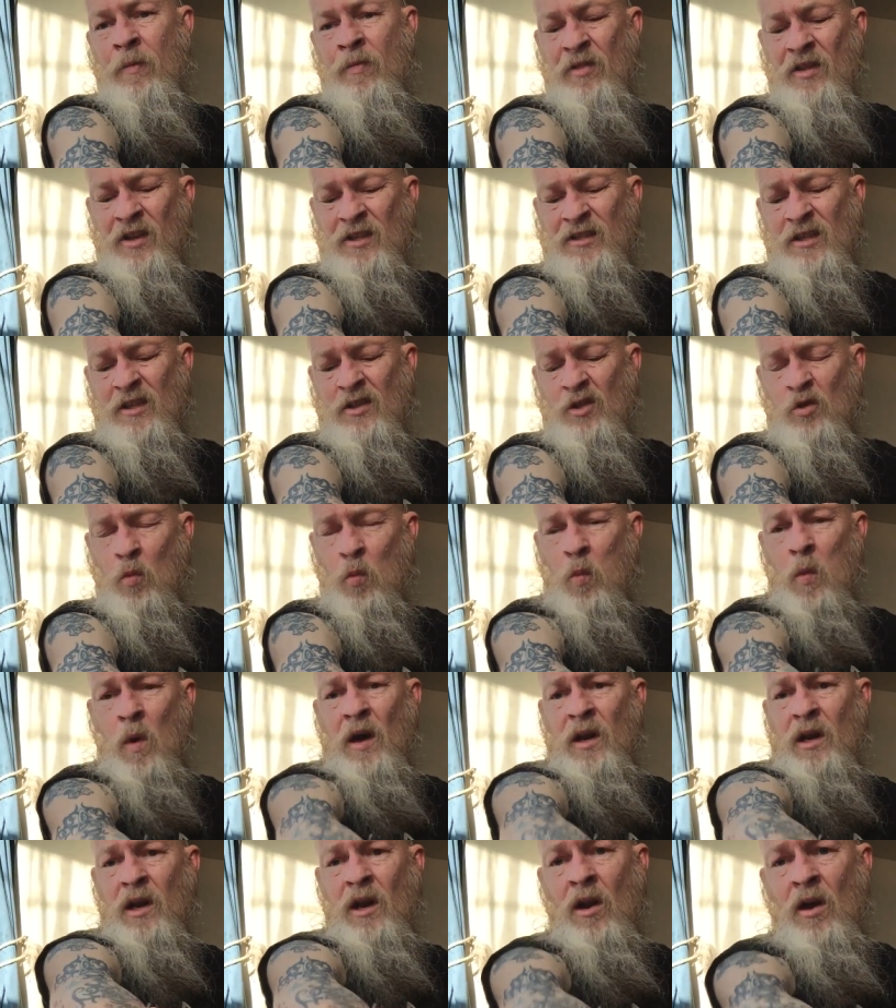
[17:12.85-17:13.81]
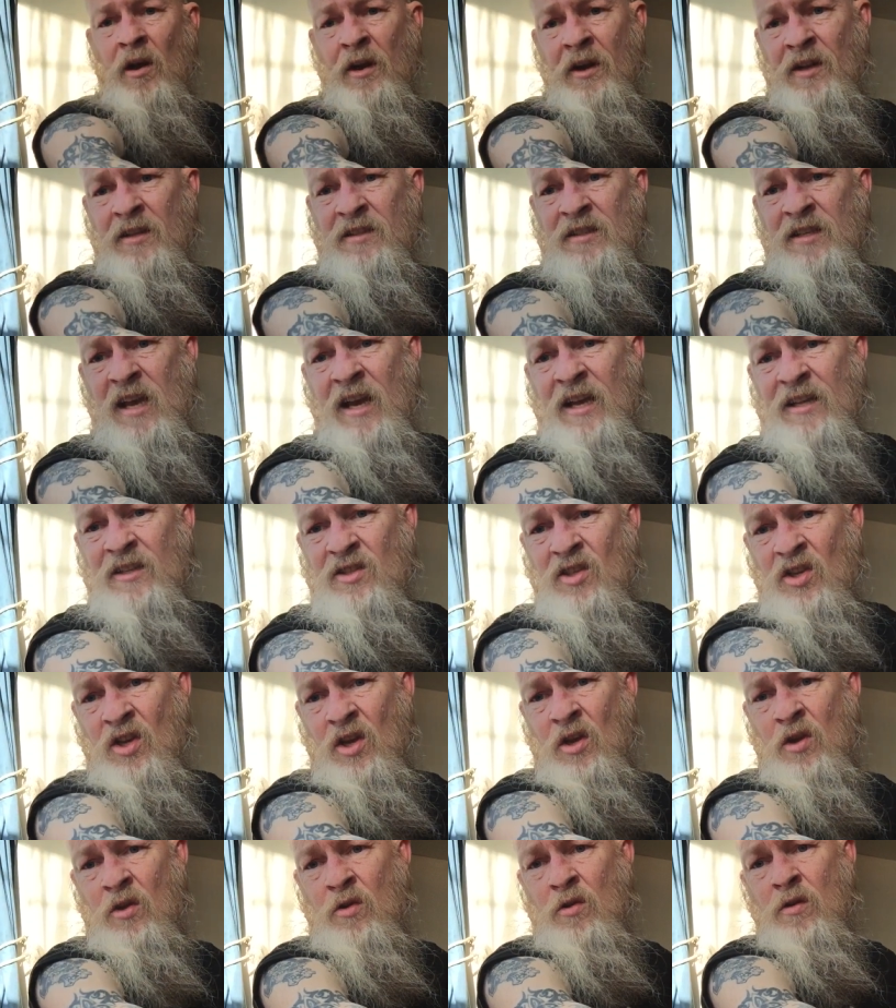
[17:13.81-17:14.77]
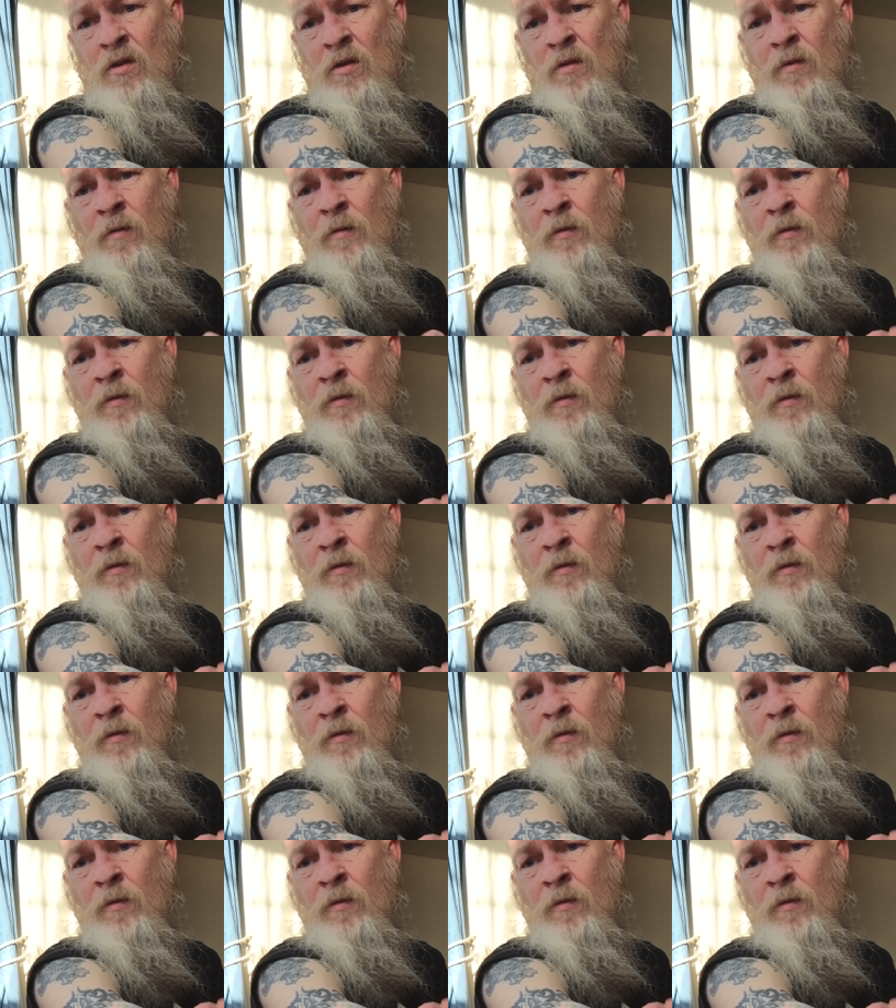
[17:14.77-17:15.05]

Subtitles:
this is a one-liner tattoo.